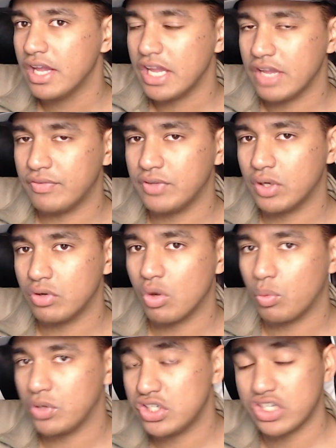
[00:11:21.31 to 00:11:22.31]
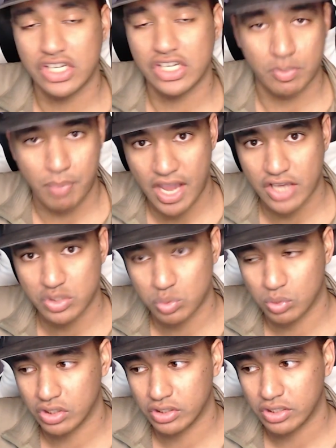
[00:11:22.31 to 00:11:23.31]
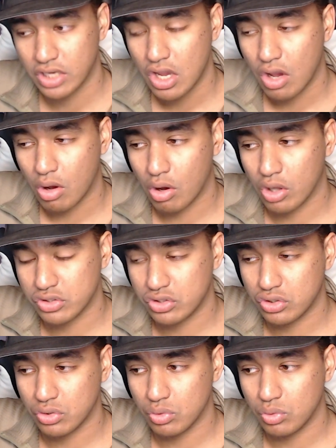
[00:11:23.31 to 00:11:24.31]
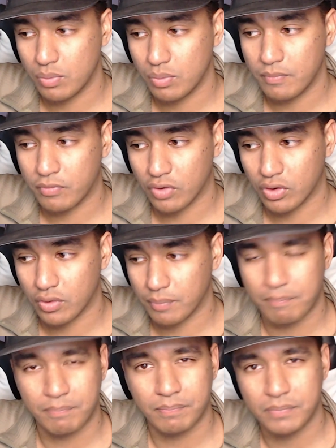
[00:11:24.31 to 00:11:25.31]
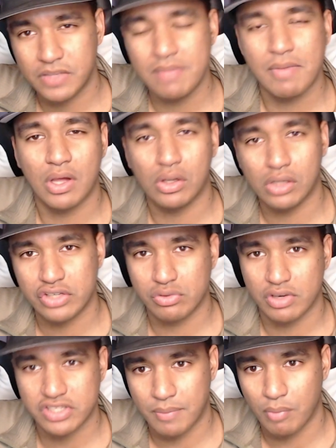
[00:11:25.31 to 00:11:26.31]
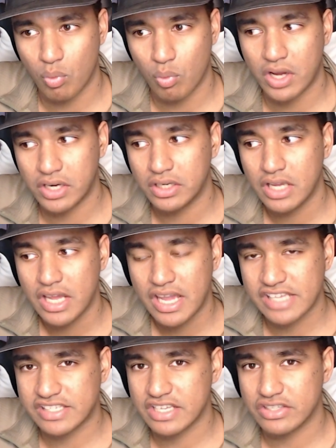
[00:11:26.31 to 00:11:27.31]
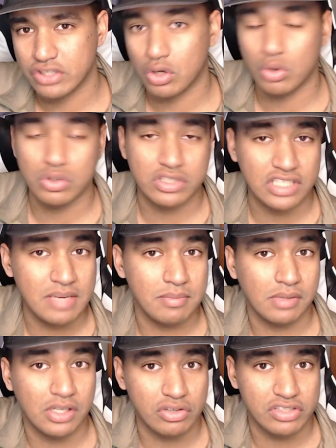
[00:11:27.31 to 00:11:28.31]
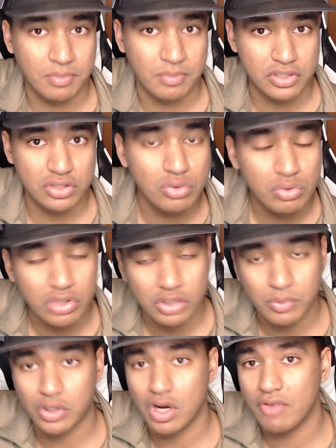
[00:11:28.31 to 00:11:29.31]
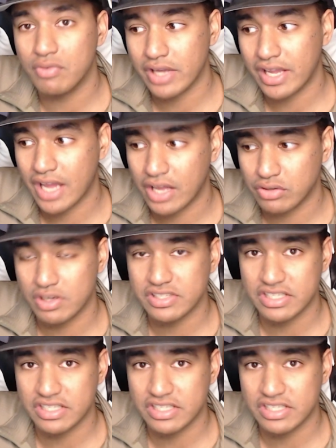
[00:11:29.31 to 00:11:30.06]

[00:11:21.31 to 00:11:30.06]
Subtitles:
If you don't know, when you change a password for email address number 1, it sends a code to email address number 2, your recovery address.